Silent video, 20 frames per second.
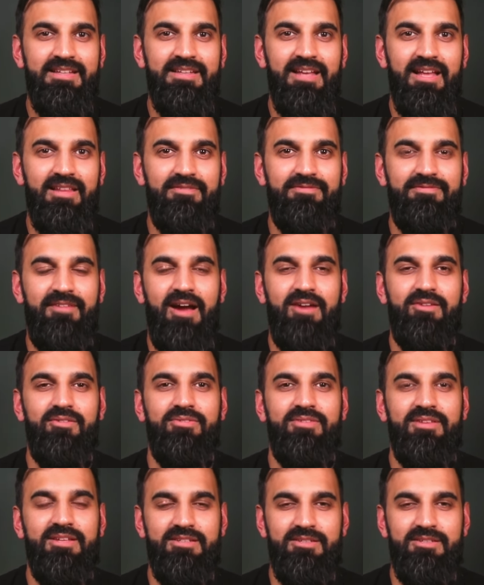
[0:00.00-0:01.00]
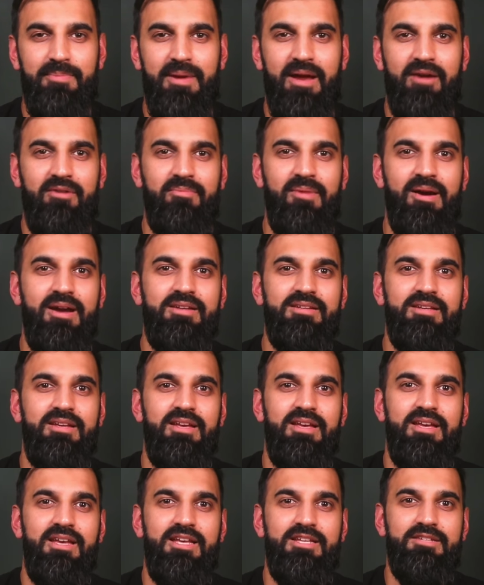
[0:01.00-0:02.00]
And the final thing to in mind
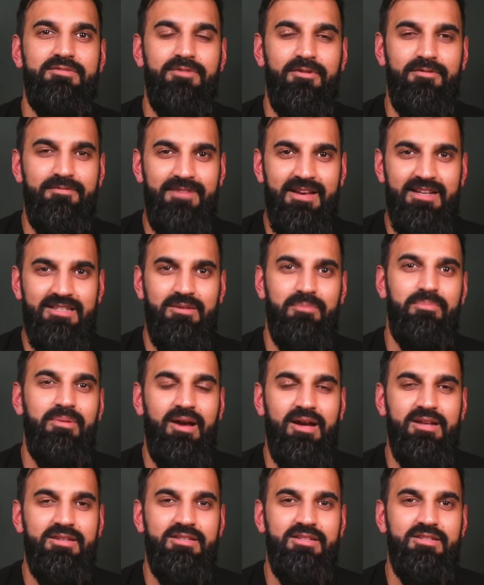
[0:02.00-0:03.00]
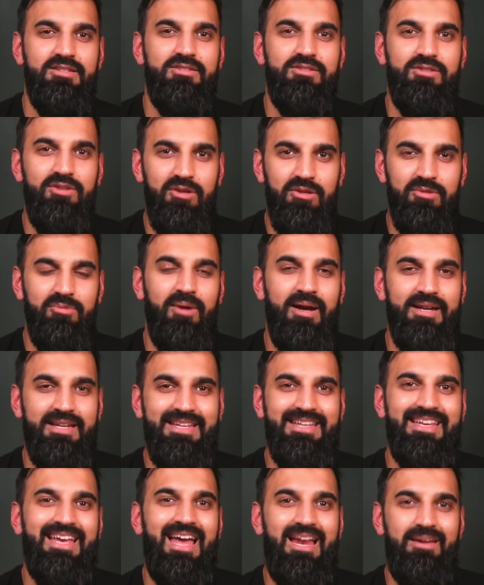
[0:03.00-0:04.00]
is for fixed appliances, tooth
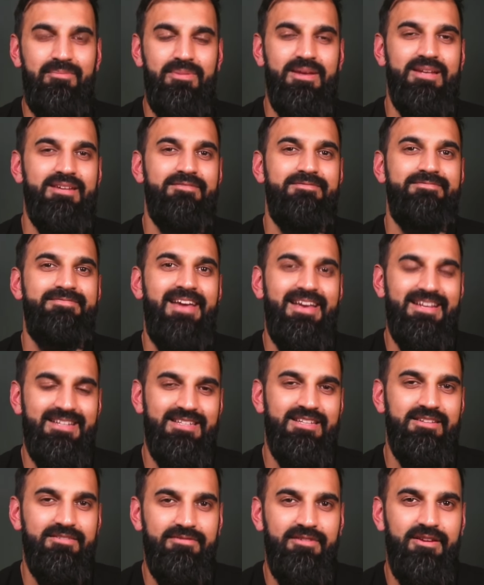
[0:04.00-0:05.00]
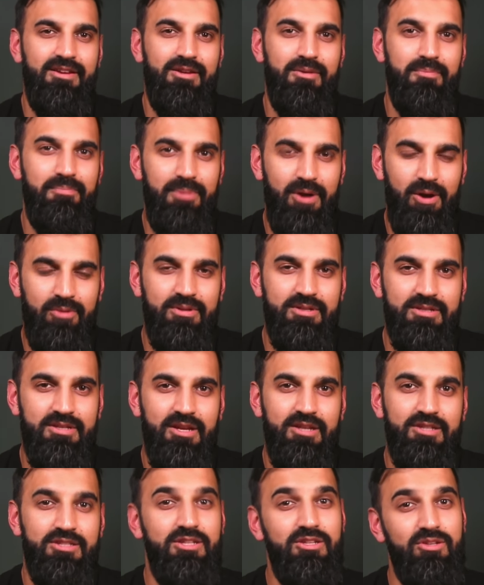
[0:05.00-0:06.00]
whitening can be an effective component
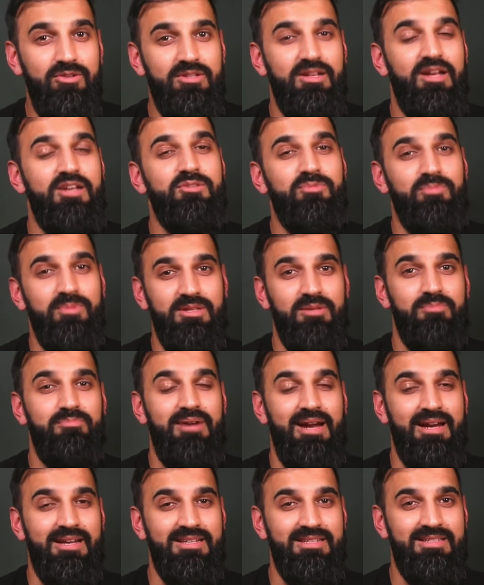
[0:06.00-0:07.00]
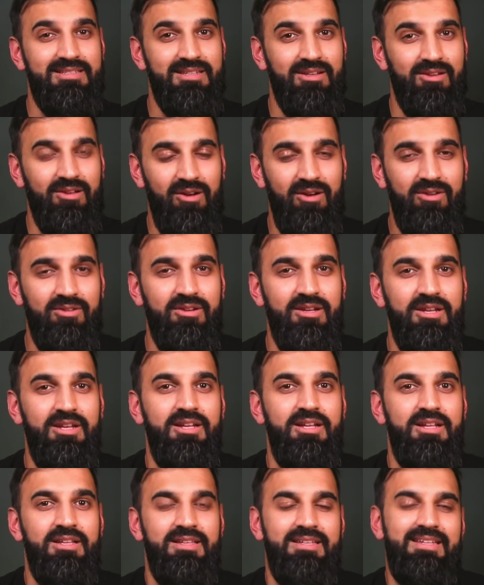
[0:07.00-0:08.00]
to utilize with the bracket still on.
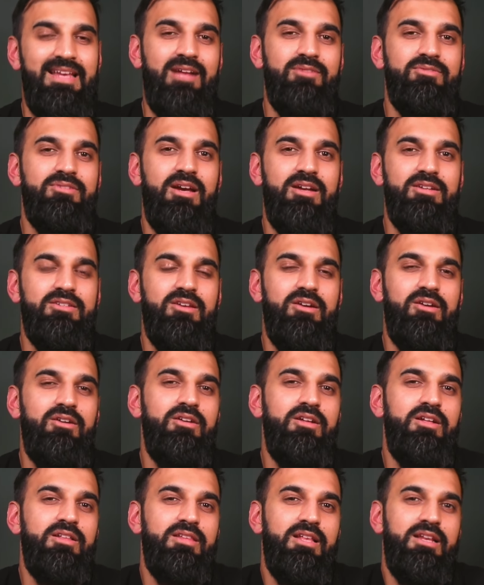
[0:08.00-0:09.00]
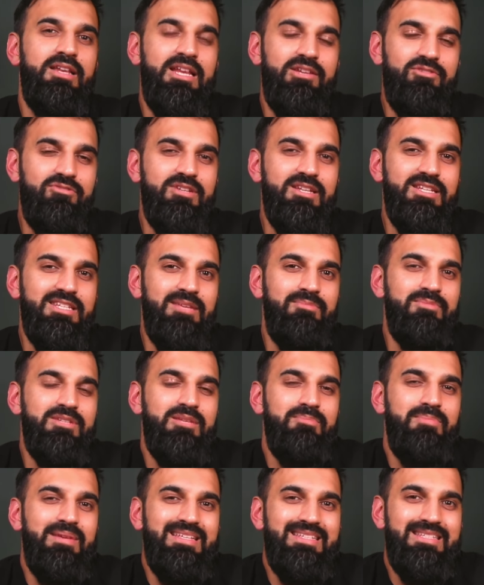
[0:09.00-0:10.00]
The downsides are the literature seems to
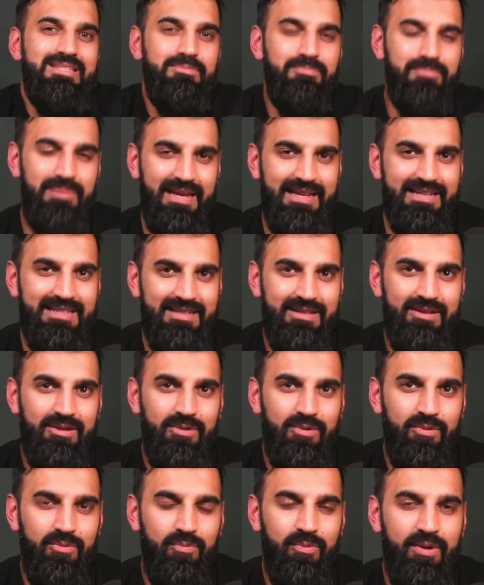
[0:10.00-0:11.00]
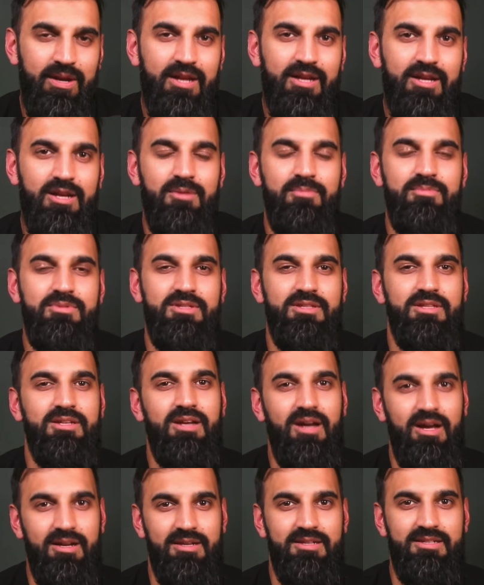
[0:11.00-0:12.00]
be split when it comes to the
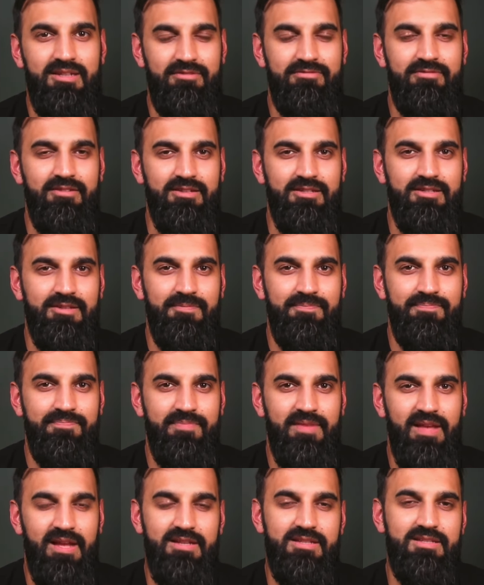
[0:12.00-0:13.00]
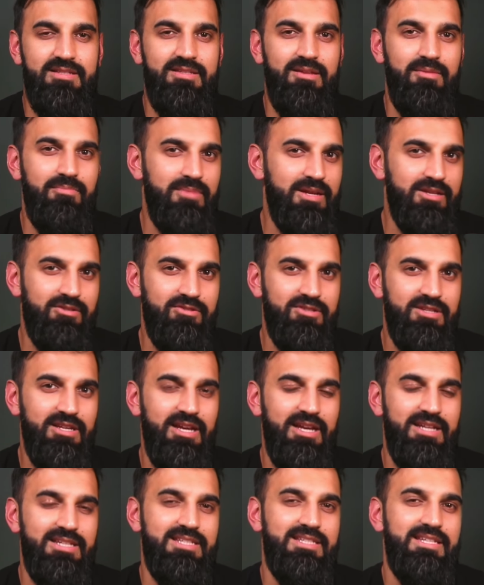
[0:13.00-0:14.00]
color difference. In some literature,
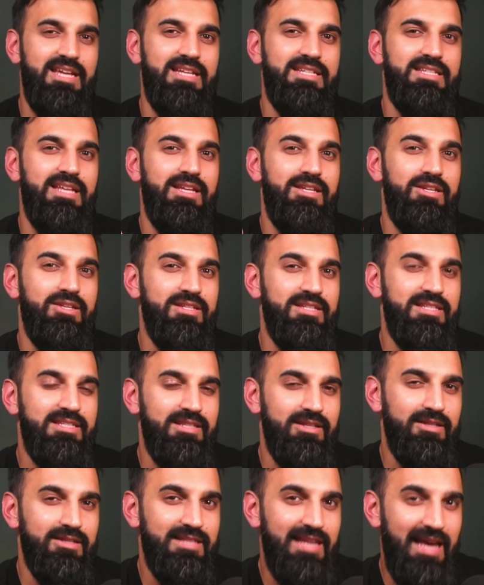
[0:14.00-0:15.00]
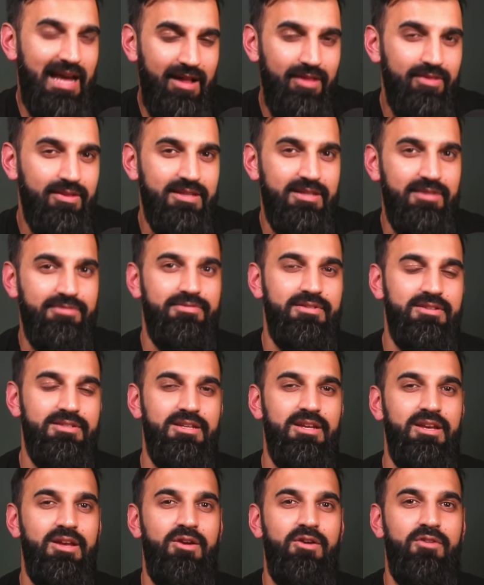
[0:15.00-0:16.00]
it states that you can still tell the difference
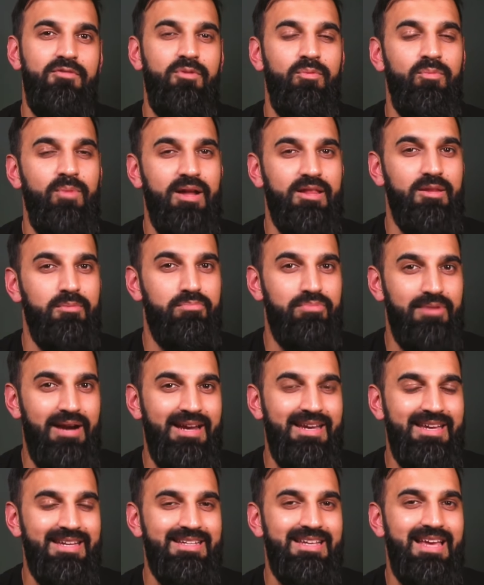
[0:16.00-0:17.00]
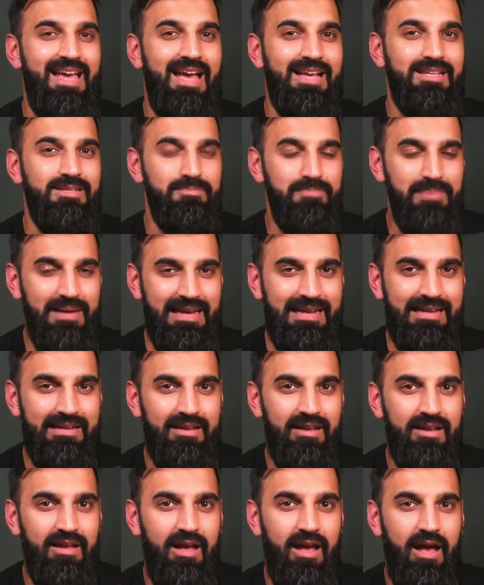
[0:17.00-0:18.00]
from where the bracket has been,
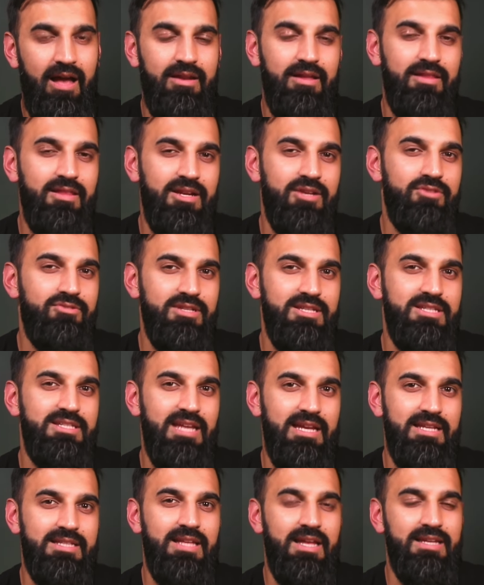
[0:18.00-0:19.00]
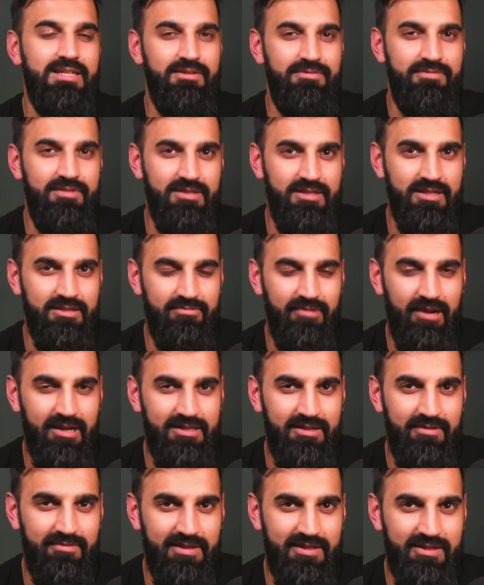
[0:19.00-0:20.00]
and other literature states that difference is
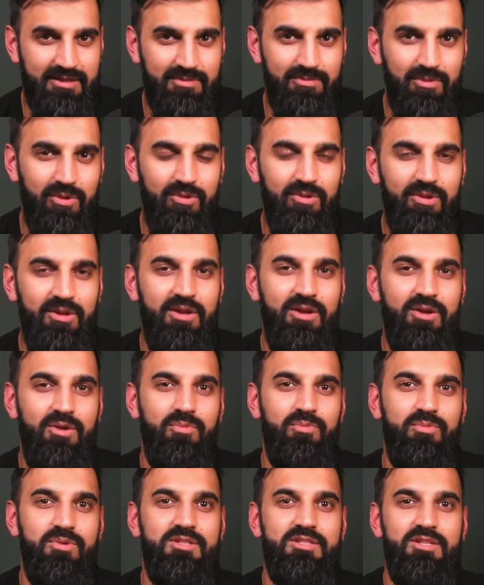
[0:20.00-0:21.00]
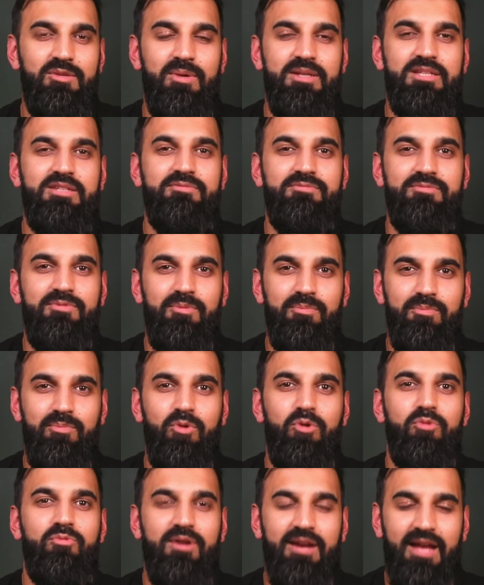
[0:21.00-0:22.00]
relatively small. We're still waiting for
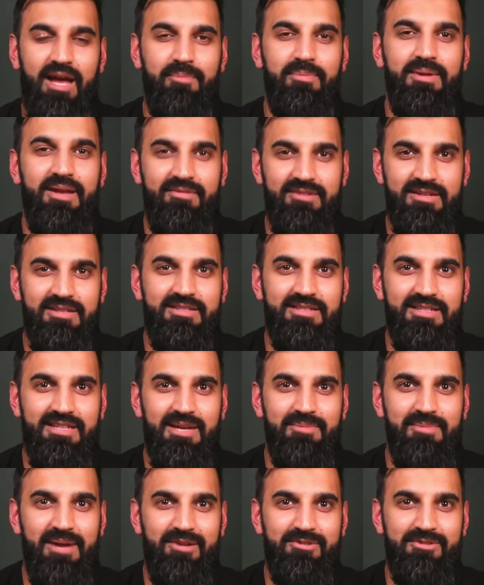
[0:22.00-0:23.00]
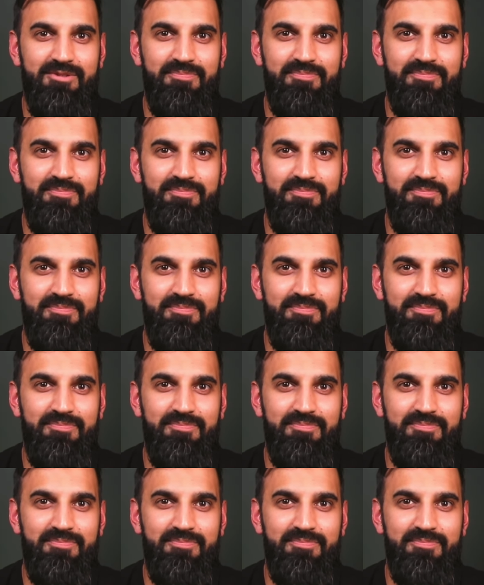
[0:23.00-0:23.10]
more reliable evidence to come out.